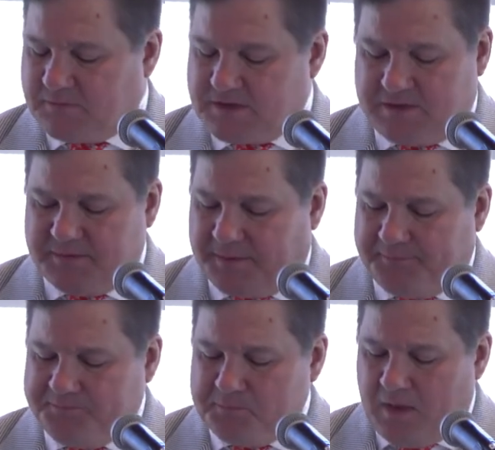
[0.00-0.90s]
excuse me,
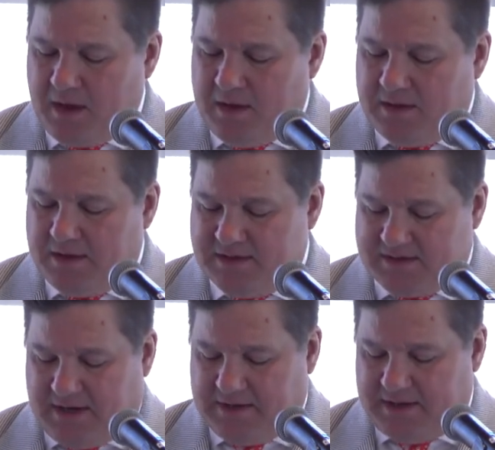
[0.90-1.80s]

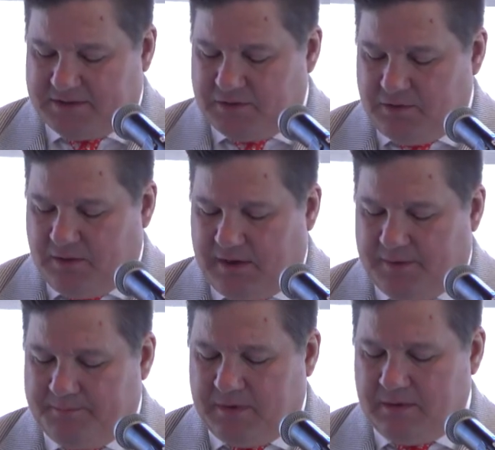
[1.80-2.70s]
is I like
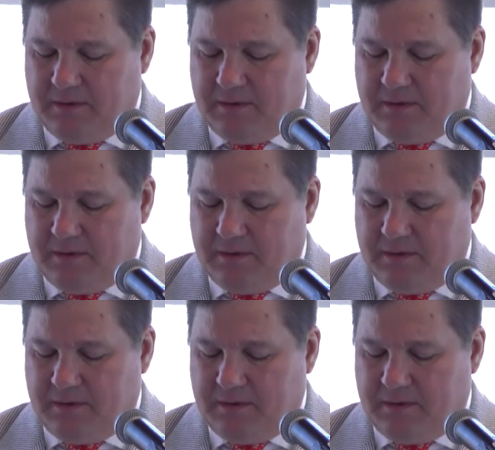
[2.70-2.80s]
to